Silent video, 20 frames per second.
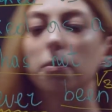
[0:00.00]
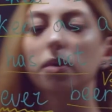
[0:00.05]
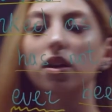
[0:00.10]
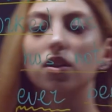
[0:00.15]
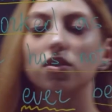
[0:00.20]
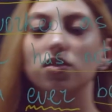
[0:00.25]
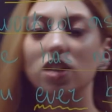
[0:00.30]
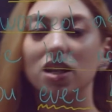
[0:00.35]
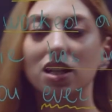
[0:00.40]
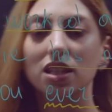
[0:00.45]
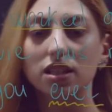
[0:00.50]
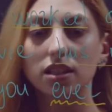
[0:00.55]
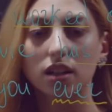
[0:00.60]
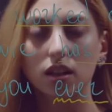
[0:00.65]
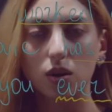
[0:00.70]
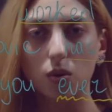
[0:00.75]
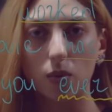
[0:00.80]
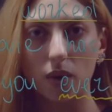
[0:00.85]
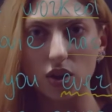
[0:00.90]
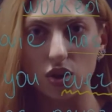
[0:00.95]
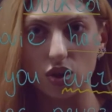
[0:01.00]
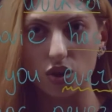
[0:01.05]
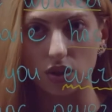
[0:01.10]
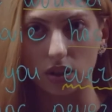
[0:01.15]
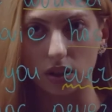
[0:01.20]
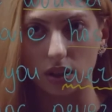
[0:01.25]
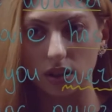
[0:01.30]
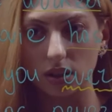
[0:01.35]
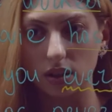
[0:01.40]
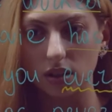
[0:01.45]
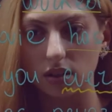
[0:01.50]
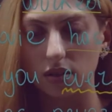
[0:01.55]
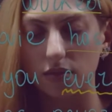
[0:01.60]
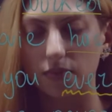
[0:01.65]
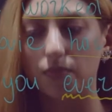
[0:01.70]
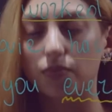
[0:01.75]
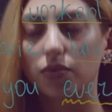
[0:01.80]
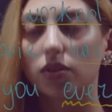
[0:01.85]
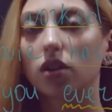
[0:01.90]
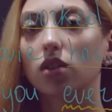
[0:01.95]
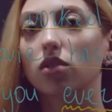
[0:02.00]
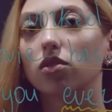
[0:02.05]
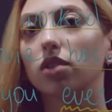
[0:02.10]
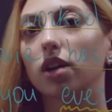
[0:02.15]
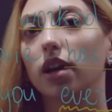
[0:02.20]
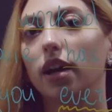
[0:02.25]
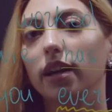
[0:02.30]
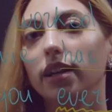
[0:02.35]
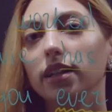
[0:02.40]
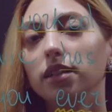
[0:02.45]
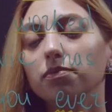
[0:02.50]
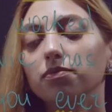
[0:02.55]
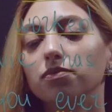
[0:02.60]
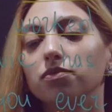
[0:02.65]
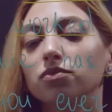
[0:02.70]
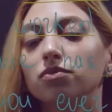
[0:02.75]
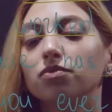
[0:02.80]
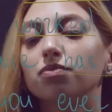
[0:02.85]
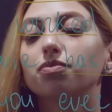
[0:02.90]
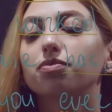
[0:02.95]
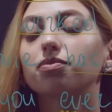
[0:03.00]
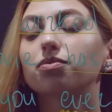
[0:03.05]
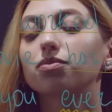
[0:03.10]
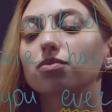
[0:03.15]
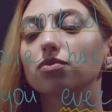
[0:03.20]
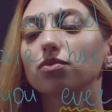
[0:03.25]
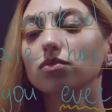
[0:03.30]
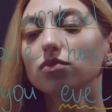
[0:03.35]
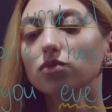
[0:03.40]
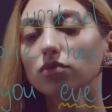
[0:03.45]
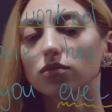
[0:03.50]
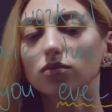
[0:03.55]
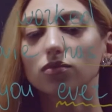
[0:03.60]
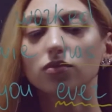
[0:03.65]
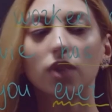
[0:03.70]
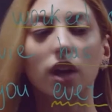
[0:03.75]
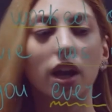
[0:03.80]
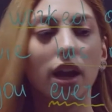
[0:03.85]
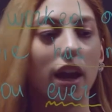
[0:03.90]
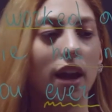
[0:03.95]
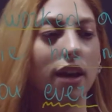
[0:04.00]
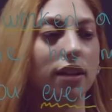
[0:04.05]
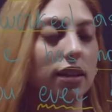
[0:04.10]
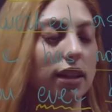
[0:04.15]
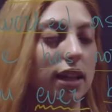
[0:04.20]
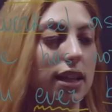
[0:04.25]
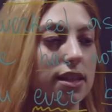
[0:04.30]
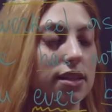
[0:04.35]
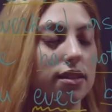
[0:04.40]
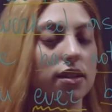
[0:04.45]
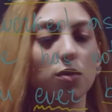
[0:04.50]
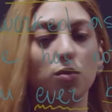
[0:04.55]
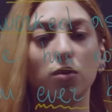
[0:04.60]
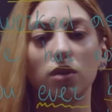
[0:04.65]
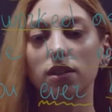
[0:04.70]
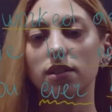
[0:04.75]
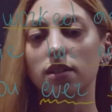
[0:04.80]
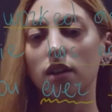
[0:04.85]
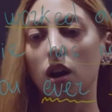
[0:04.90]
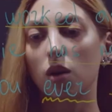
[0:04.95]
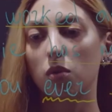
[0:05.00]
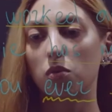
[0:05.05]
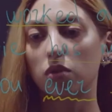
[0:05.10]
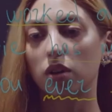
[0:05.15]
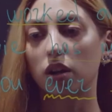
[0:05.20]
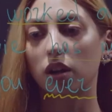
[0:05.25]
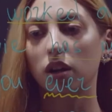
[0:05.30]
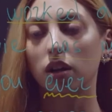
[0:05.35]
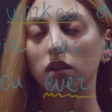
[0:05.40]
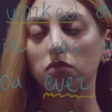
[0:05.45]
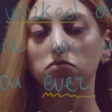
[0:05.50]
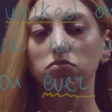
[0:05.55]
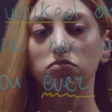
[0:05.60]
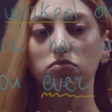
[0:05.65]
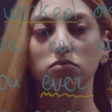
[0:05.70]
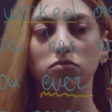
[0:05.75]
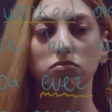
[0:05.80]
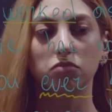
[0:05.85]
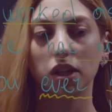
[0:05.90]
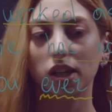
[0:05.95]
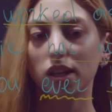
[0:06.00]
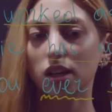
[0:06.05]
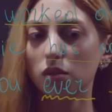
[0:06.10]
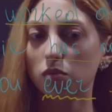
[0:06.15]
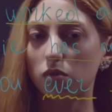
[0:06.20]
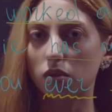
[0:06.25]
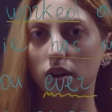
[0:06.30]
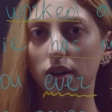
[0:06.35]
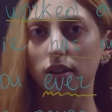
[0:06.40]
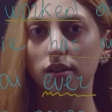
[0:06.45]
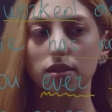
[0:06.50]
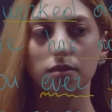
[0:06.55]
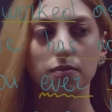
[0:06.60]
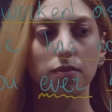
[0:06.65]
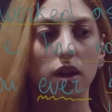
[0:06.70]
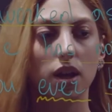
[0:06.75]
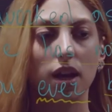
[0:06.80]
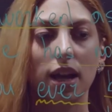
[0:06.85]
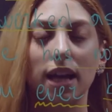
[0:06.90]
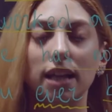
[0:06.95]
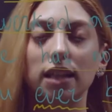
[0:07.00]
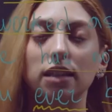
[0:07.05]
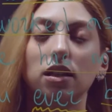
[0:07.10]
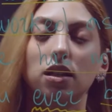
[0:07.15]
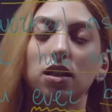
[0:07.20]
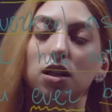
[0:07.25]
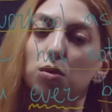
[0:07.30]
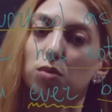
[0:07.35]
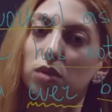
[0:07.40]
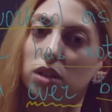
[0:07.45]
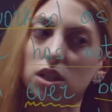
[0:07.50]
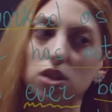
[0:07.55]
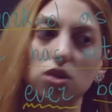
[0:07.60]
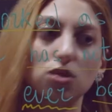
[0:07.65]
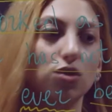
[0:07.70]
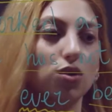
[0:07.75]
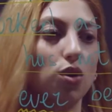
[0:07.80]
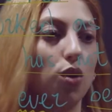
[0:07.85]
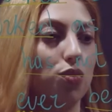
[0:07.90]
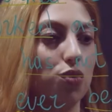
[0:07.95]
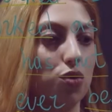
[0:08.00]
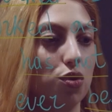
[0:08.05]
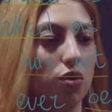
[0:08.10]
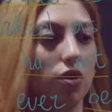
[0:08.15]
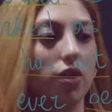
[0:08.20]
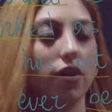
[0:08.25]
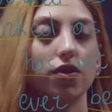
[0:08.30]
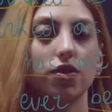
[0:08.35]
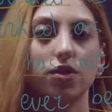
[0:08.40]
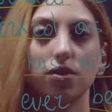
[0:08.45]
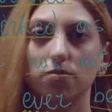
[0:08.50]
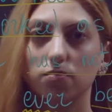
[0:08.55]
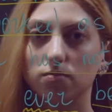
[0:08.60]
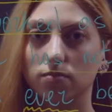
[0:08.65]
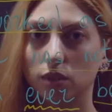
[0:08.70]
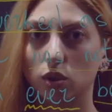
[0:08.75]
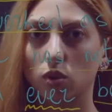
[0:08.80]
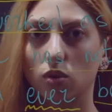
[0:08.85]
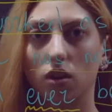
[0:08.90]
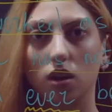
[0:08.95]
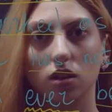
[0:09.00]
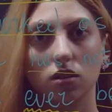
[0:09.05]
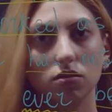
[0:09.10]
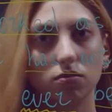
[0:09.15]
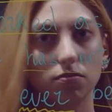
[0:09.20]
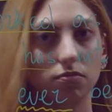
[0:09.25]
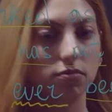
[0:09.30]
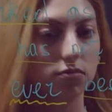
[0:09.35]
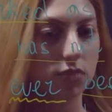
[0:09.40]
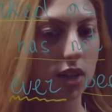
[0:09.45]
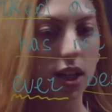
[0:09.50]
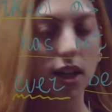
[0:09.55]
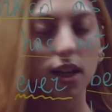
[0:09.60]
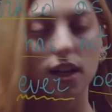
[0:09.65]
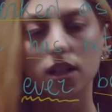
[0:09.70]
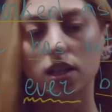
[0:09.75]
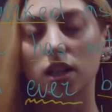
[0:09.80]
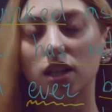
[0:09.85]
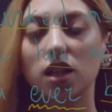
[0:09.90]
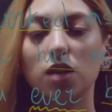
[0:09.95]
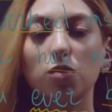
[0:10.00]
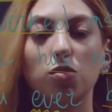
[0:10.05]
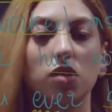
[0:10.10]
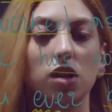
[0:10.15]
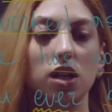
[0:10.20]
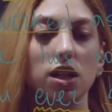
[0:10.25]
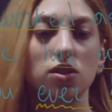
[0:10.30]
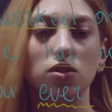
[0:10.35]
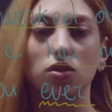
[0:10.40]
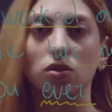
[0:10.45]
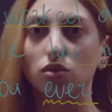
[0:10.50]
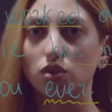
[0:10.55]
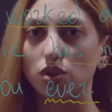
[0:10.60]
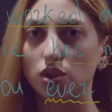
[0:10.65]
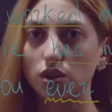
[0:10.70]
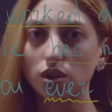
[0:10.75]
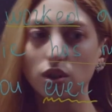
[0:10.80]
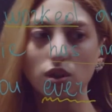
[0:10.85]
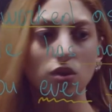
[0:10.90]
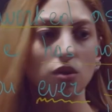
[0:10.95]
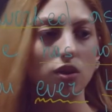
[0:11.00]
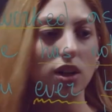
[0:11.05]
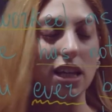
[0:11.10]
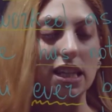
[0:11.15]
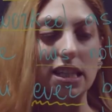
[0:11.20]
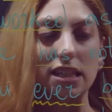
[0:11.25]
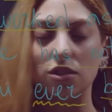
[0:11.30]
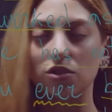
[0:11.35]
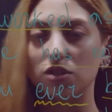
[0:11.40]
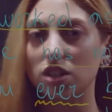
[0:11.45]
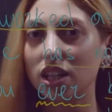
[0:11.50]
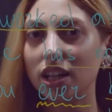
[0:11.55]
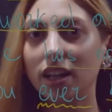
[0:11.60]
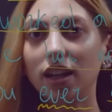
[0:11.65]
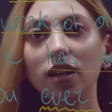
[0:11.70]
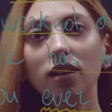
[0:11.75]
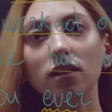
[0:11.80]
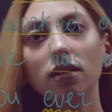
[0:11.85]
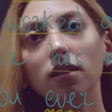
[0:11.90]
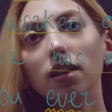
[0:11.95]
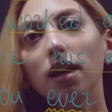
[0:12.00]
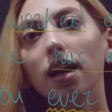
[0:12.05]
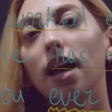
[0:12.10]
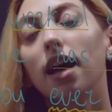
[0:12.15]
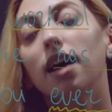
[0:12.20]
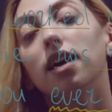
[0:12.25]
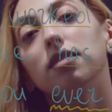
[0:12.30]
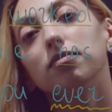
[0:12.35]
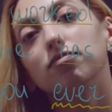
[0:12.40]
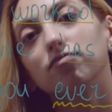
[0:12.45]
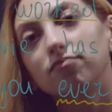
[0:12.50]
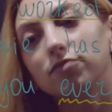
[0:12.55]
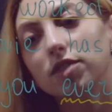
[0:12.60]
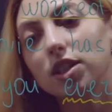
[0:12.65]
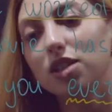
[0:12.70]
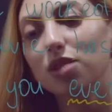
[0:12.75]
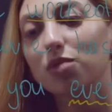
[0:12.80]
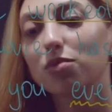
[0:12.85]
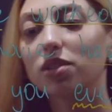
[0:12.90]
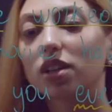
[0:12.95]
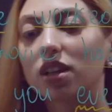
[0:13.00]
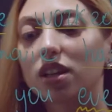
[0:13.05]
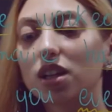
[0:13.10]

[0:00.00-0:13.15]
because it's a question. Okay, and let's see what is our keyword. The keyword is not, of course, Google. The keyword is not you, it's not in. So the